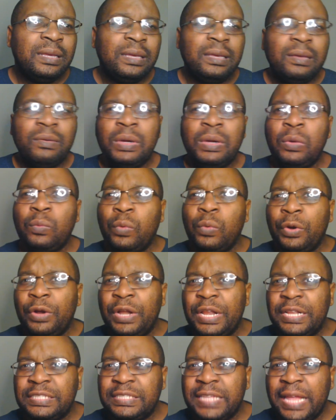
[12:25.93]
what word
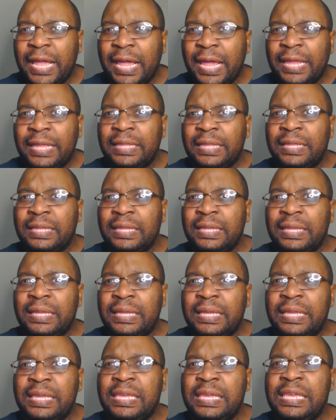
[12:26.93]
is that?
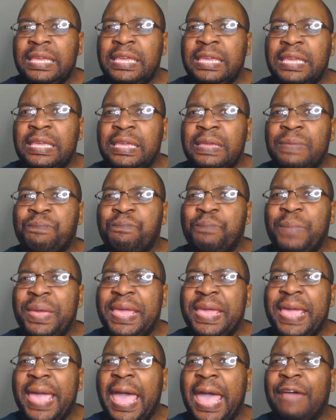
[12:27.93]
He
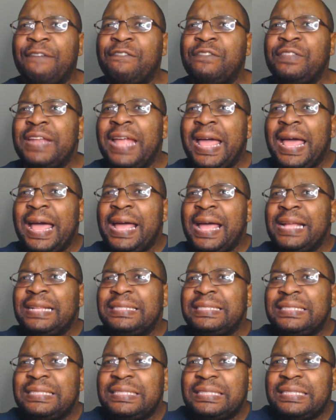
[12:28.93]
may have
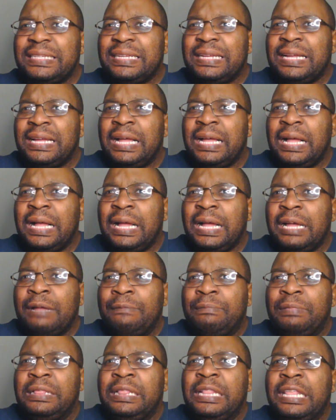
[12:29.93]
not uh,
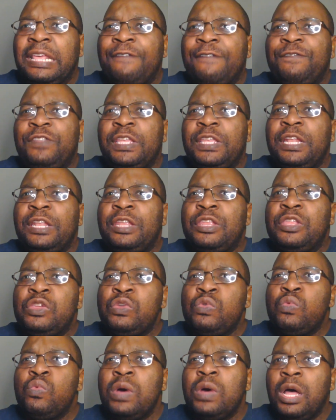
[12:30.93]
lifted
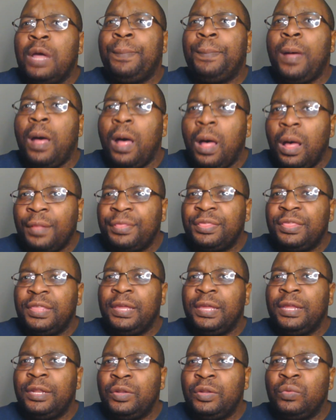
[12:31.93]
you up
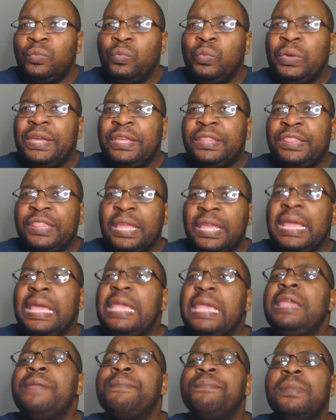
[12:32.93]
often with
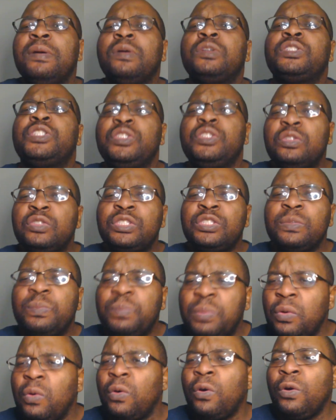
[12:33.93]
emotional
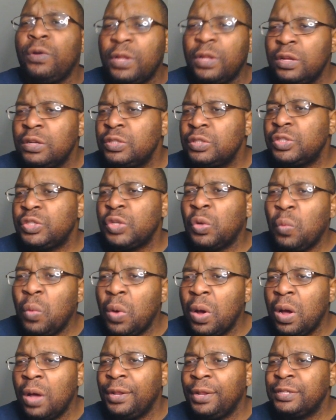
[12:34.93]
support, so
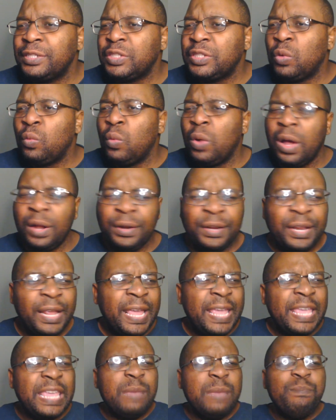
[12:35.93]
on and so on.
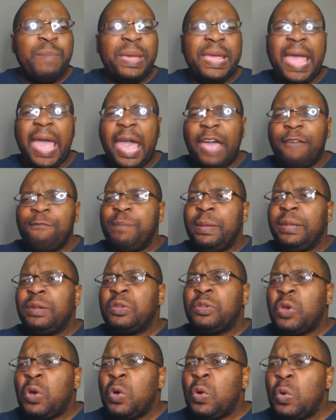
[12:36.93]
He may have been
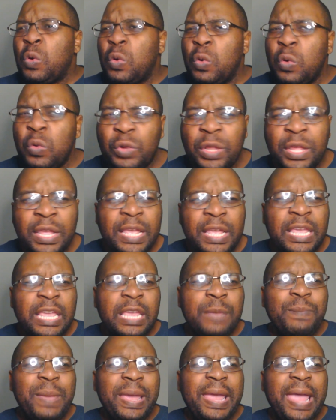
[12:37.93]
cold. He
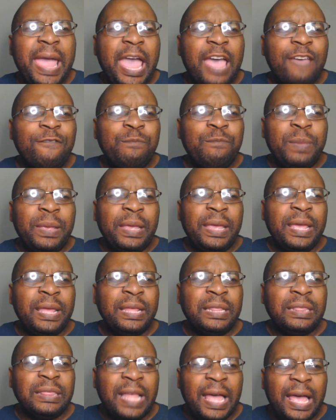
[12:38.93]
may have
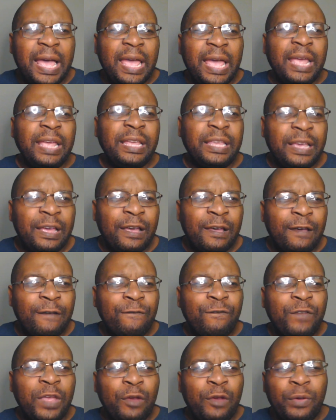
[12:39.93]
been like uh,
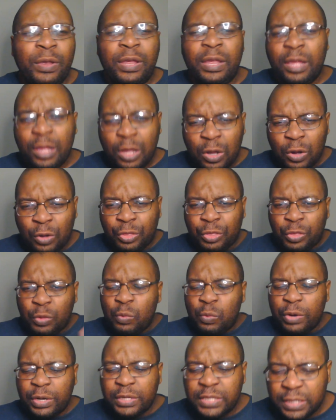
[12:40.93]
very
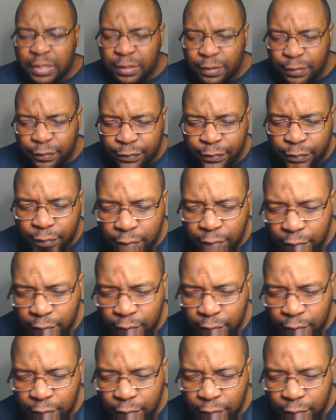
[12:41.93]
authoritative